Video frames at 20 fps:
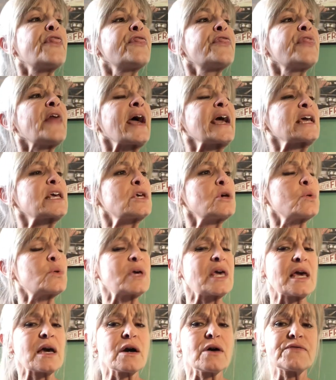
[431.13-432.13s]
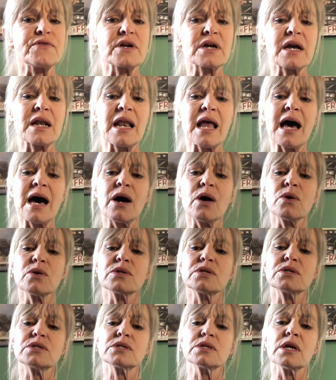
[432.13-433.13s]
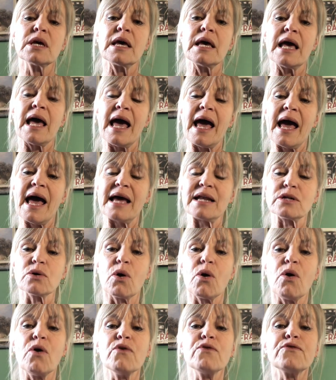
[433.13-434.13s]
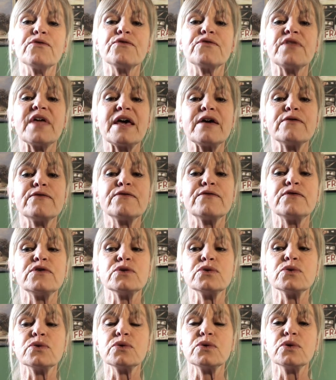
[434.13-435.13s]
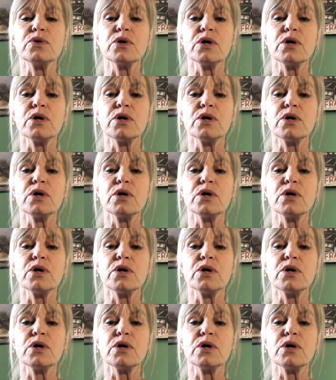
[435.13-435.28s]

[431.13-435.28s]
"Thank you, King of the Clouds," and off they flew,